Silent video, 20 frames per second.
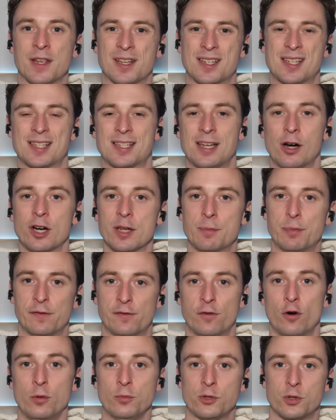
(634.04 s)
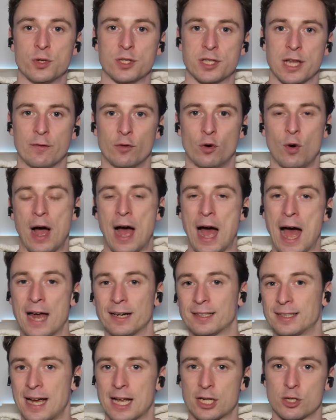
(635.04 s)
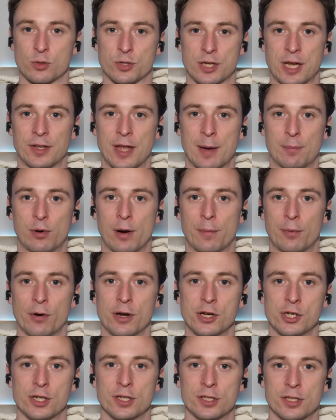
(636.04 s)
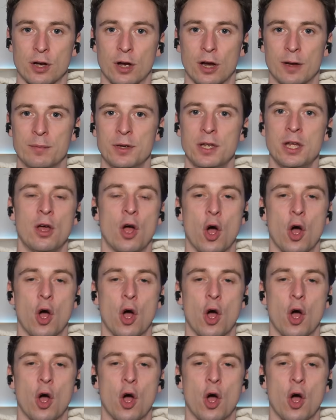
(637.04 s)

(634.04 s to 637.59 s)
necessarily perform to his level. And Catterall's had that preparation time.